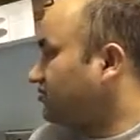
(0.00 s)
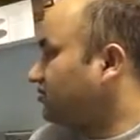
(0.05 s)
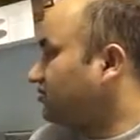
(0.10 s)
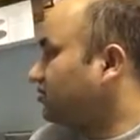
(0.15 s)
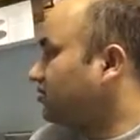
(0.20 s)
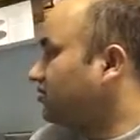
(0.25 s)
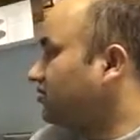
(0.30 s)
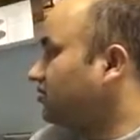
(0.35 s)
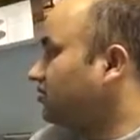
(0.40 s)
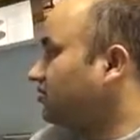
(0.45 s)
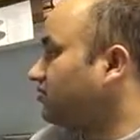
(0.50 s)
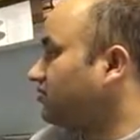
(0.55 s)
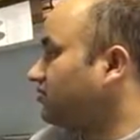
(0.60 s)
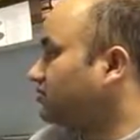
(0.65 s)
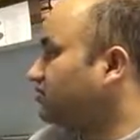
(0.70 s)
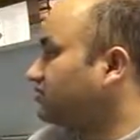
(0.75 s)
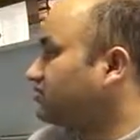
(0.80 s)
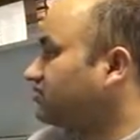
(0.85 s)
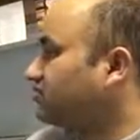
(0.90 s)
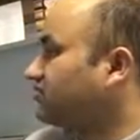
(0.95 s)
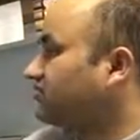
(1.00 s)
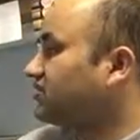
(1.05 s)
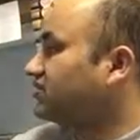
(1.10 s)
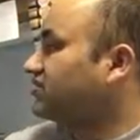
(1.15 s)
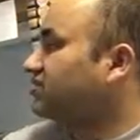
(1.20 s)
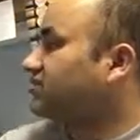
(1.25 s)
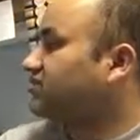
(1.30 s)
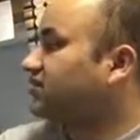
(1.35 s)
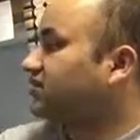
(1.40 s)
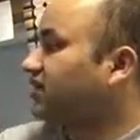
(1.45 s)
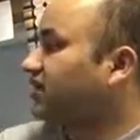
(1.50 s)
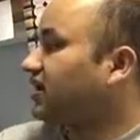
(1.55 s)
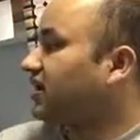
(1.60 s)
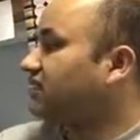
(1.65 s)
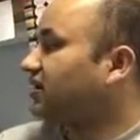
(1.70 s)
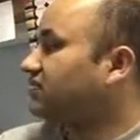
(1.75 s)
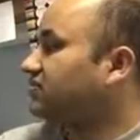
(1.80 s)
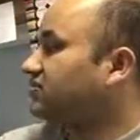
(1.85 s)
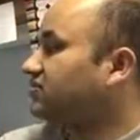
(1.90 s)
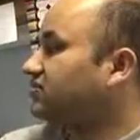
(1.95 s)
So
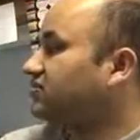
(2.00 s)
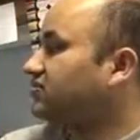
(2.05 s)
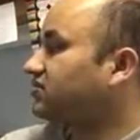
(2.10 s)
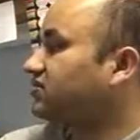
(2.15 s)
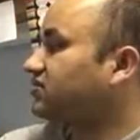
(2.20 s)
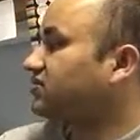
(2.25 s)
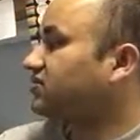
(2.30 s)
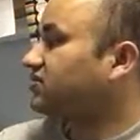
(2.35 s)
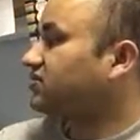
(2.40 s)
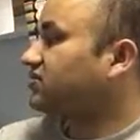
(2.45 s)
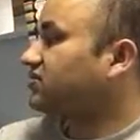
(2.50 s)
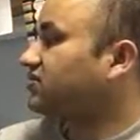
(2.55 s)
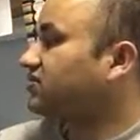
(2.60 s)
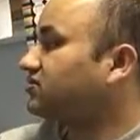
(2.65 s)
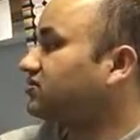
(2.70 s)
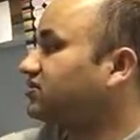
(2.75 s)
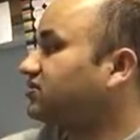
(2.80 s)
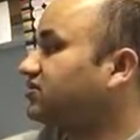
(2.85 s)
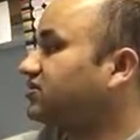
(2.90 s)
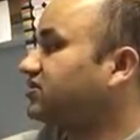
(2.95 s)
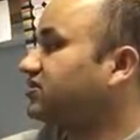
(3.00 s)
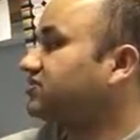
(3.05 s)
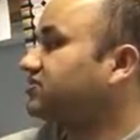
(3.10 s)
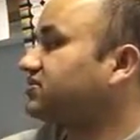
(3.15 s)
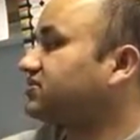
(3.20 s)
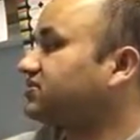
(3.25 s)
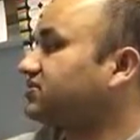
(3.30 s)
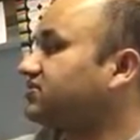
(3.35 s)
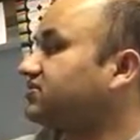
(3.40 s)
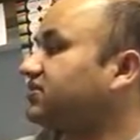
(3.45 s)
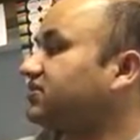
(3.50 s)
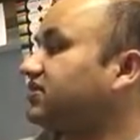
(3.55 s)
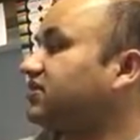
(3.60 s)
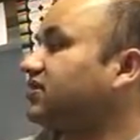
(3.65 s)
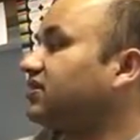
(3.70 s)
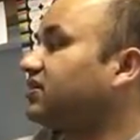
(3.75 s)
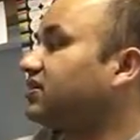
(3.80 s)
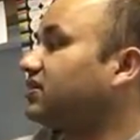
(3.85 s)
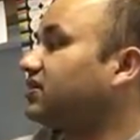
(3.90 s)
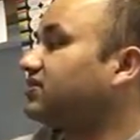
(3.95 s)
the other step is
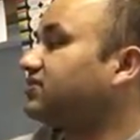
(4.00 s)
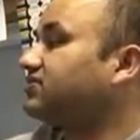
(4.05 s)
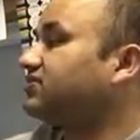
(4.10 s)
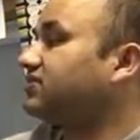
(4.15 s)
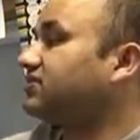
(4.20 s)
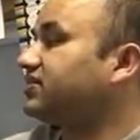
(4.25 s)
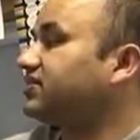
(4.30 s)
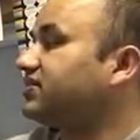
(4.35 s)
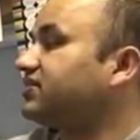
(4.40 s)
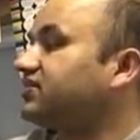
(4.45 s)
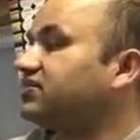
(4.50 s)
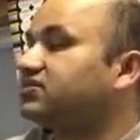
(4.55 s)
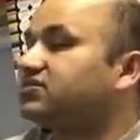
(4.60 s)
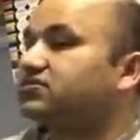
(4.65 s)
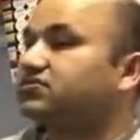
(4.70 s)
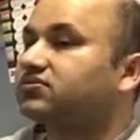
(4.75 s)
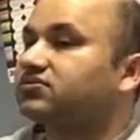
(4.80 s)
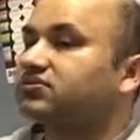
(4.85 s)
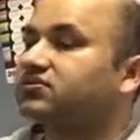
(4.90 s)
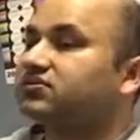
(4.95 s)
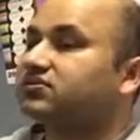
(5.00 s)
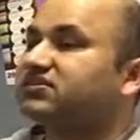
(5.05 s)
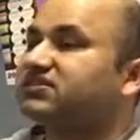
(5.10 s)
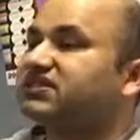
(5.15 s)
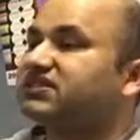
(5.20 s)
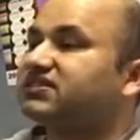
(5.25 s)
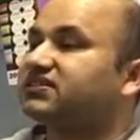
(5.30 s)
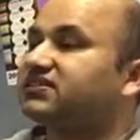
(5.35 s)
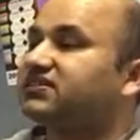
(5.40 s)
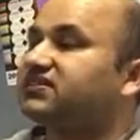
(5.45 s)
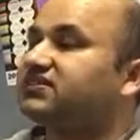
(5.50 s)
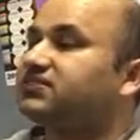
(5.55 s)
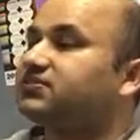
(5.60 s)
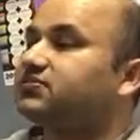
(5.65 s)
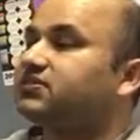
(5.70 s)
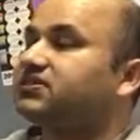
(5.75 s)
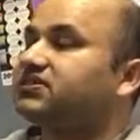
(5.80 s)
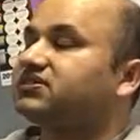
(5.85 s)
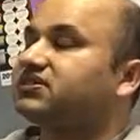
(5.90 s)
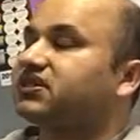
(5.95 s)
the staining. So
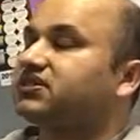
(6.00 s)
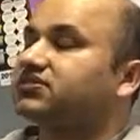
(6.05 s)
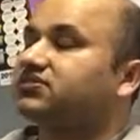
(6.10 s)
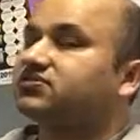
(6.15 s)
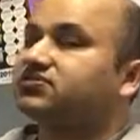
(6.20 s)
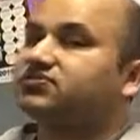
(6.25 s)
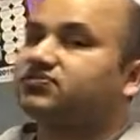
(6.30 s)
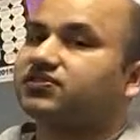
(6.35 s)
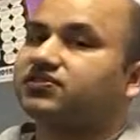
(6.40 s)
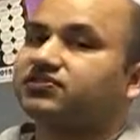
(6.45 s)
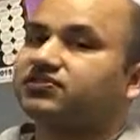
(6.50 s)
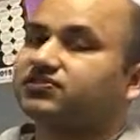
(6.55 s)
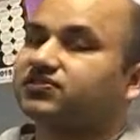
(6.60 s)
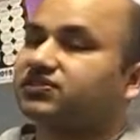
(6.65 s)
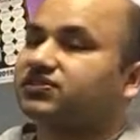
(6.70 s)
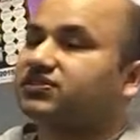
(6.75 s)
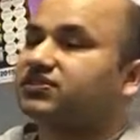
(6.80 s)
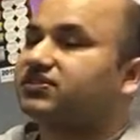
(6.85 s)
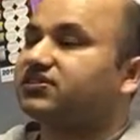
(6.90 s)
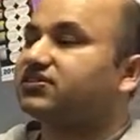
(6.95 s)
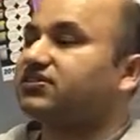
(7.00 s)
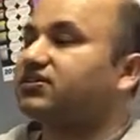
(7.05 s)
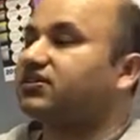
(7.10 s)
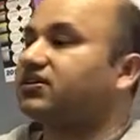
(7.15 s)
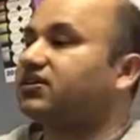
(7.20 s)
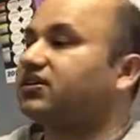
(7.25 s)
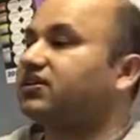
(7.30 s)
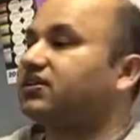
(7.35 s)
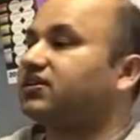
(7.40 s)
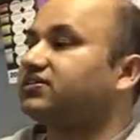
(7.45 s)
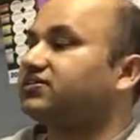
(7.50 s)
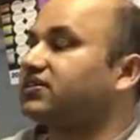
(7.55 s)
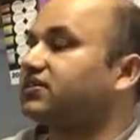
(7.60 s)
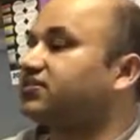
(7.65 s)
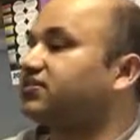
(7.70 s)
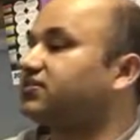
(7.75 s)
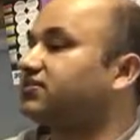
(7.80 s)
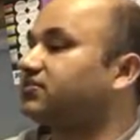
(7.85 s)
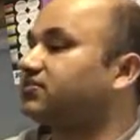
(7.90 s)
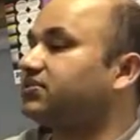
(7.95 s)
antibodies are used for staining, as I
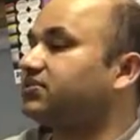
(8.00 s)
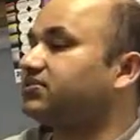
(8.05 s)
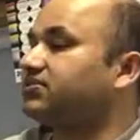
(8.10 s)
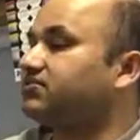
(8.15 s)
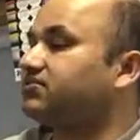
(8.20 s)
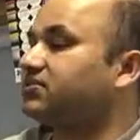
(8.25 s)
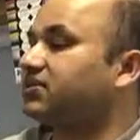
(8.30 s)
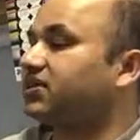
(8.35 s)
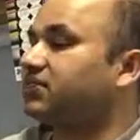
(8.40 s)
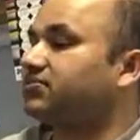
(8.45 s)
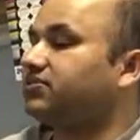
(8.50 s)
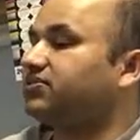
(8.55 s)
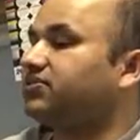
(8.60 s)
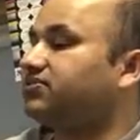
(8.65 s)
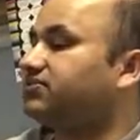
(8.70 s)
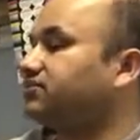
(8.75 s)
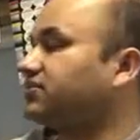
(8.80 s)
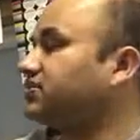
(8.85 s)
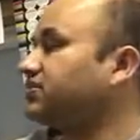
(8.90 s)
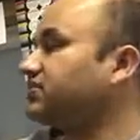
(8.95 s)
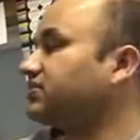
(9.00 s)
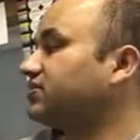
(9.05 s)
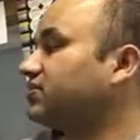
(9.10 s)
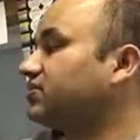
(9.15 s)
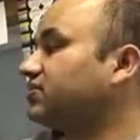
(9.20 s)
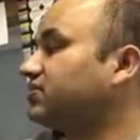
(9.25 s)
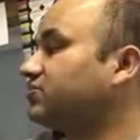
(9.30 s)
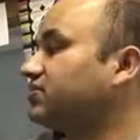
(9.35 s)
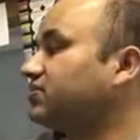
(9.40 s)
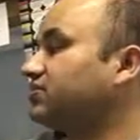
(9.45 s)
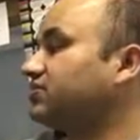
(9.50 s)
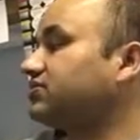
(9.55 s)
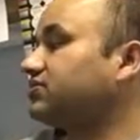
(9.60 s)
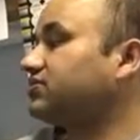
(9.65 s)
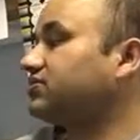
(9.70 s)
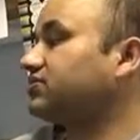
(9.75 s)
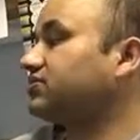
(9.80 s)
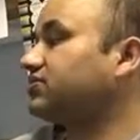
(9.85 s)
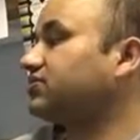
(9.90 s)
already mentioned, primary and secondary antibodies.